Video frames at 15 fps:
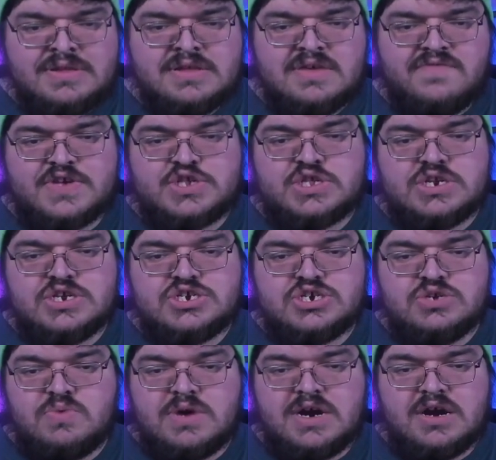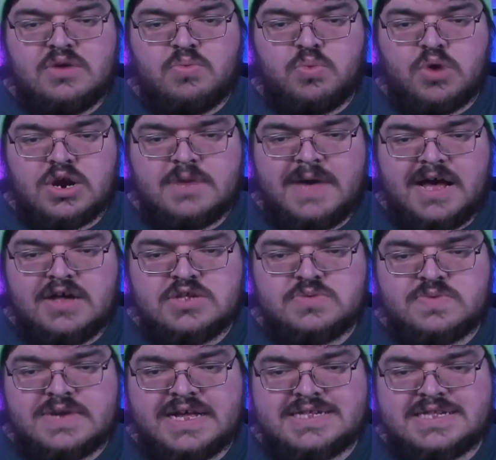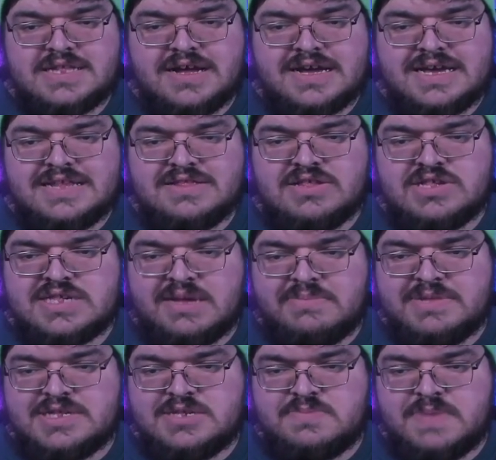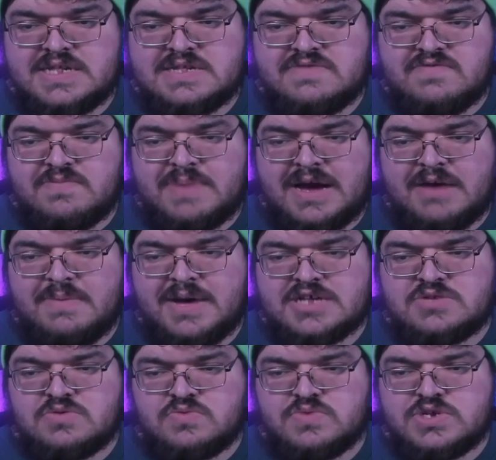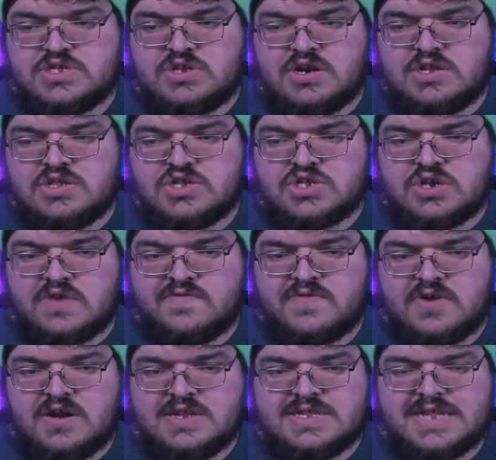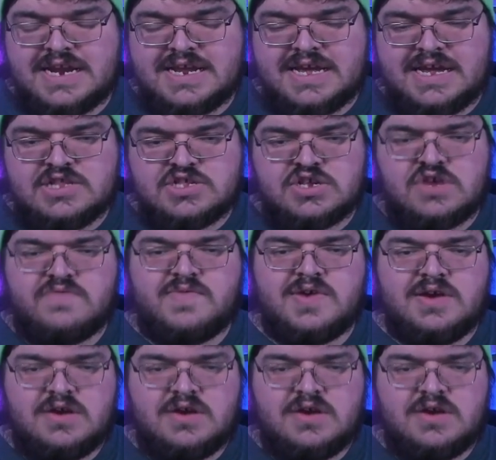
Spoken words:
Fix an issue where work pals would get stuck in the summon space of the pal box when restarting the server on a dedicated server.